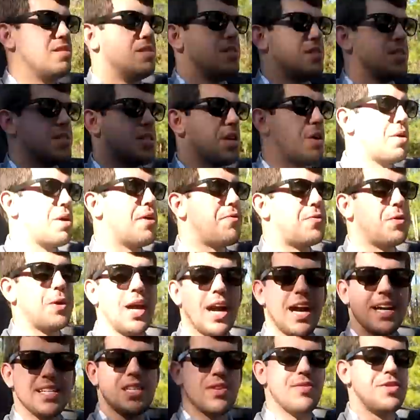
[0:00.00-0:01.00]
So if you
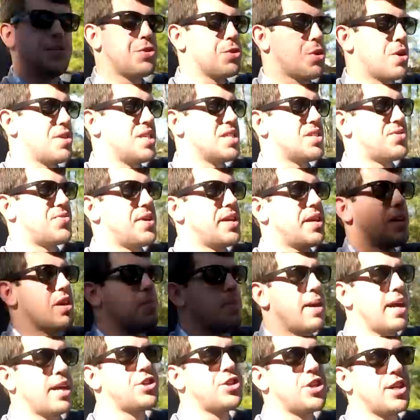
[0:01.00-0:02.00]
guys have enjoyed this video,
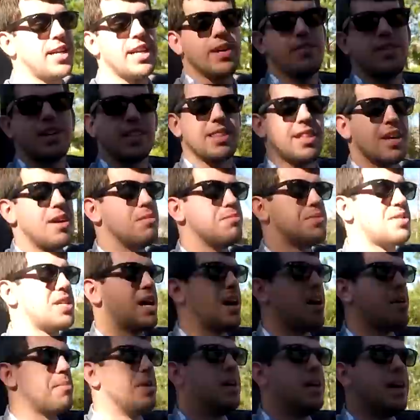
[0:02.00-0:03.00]
make sure to give it a thumbs
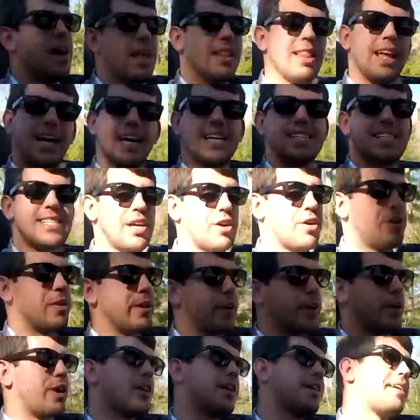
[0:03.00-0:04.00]
up. Like I said
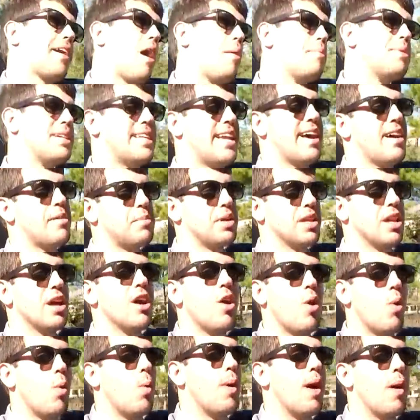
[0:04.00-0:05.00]
earlier, comment down
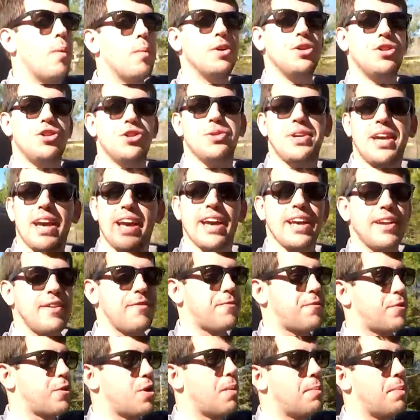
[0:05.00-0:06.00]
below, what would you get
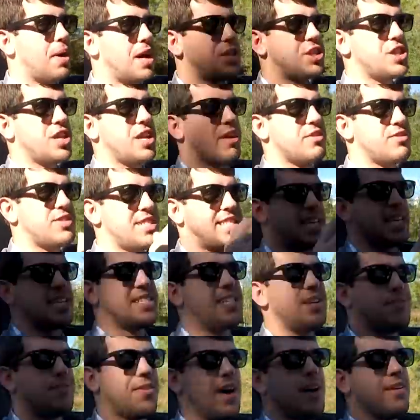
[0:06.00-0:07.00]
for a budget of
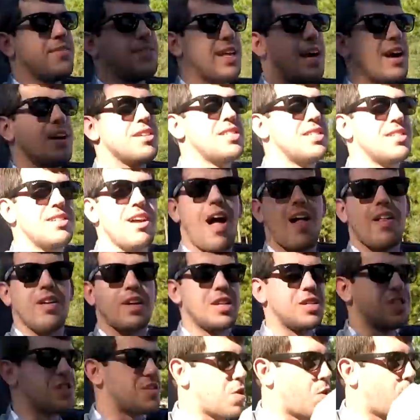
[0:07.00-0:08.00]

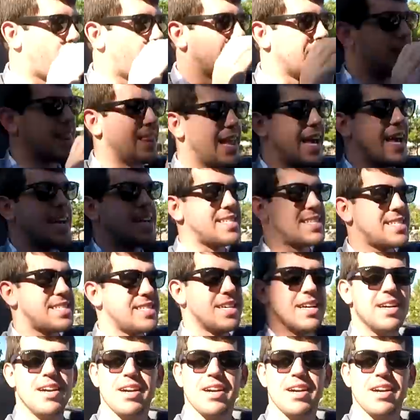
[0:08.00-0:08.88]
$65,000 or less?